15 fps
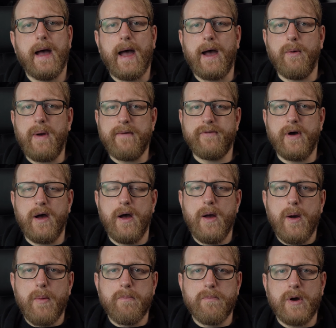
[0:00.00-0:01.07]
However,
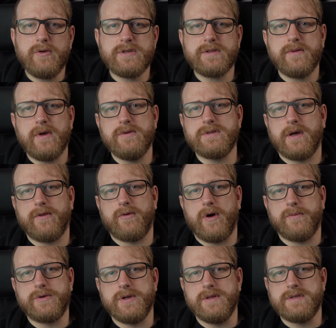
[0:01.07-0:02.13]
most of those other
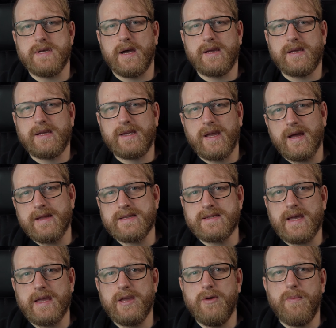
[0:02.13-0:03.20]
options are gonna
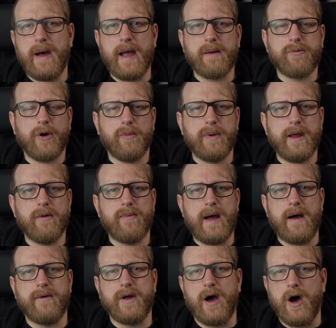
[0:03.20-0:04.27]
set you back probably
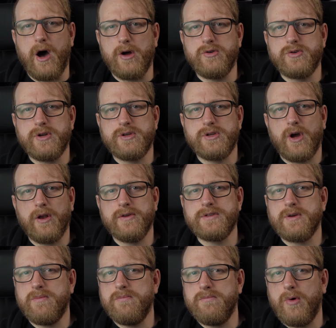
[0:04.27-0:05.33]
around
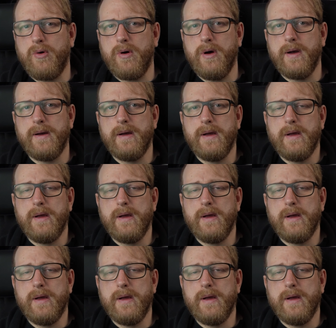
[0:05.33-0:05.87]
$100 or more,